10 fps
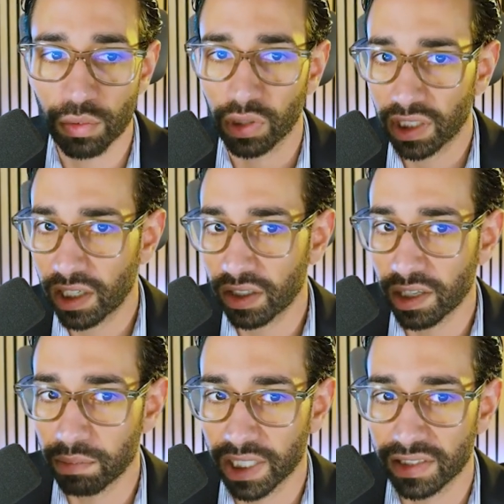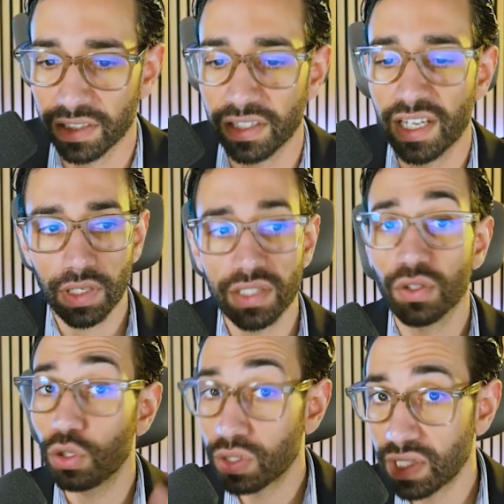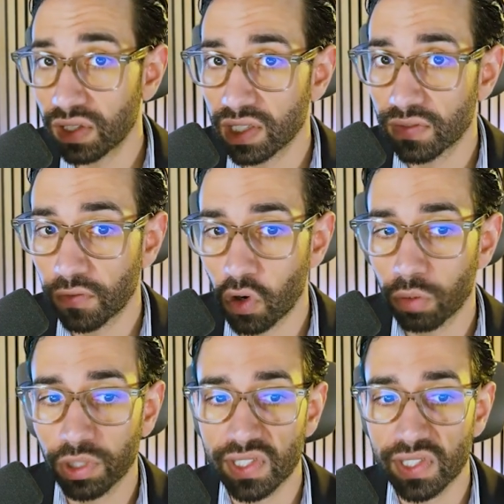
So we'll click on that button. And so using this form,